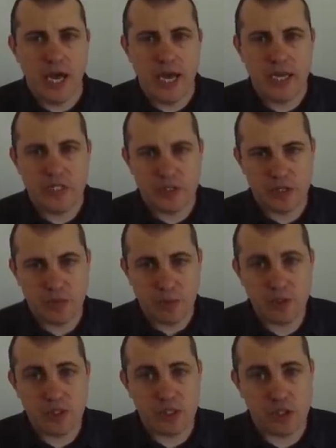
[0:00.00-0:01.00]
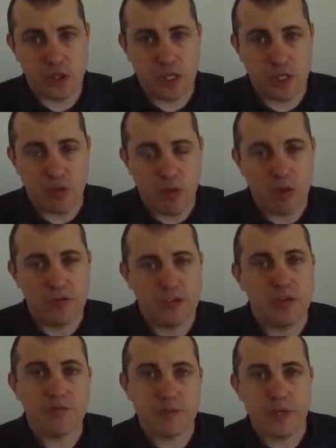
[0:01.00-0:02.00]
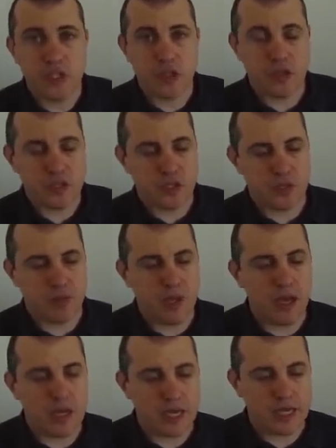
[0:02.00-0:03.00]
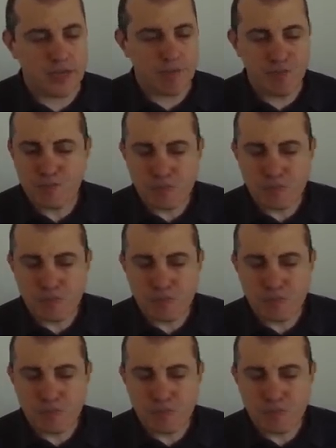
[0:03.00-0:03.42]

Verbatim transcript: and it's supposedly showing you all of the information that's in a block and it,